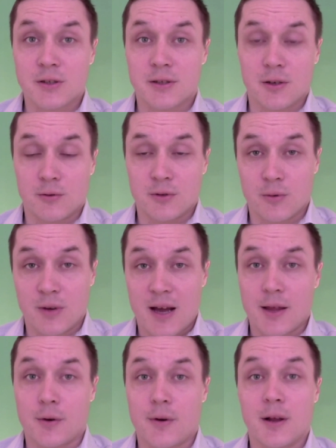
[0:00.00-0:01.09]
So so
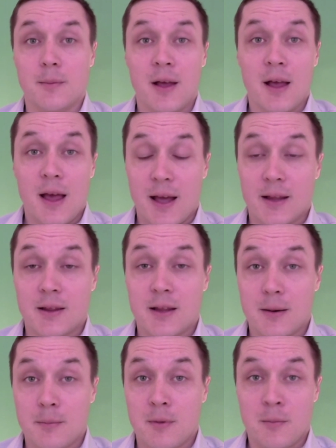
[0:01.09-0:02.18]
gather them and
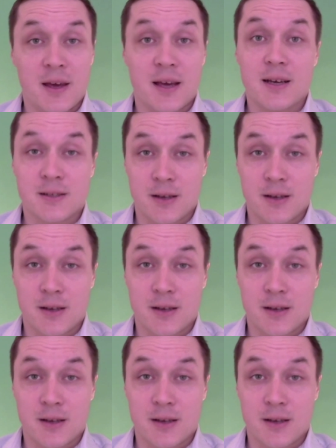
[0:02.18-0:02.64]
then uh, make a,